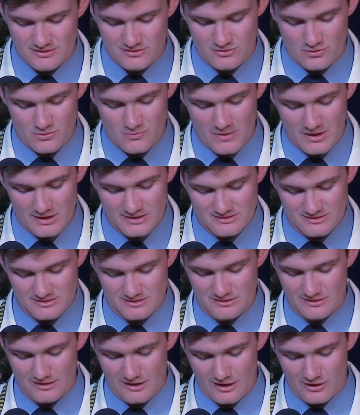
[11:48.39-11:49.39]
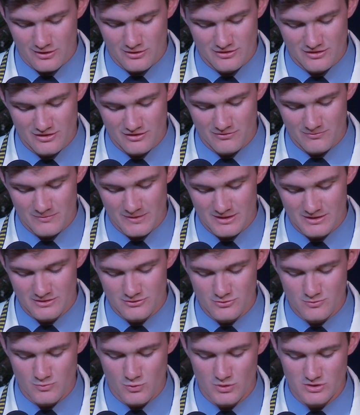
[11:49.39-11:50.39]
You're amazing. I couldn't have made it
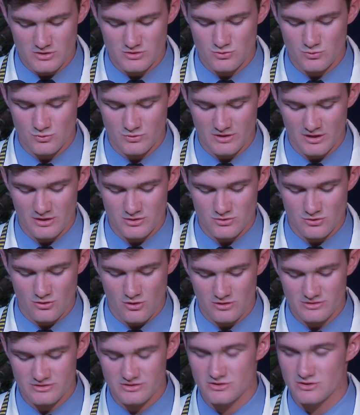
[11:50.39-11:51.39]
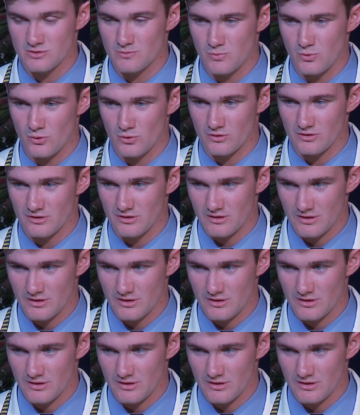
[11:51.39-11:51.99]
through boarding school without your constant support,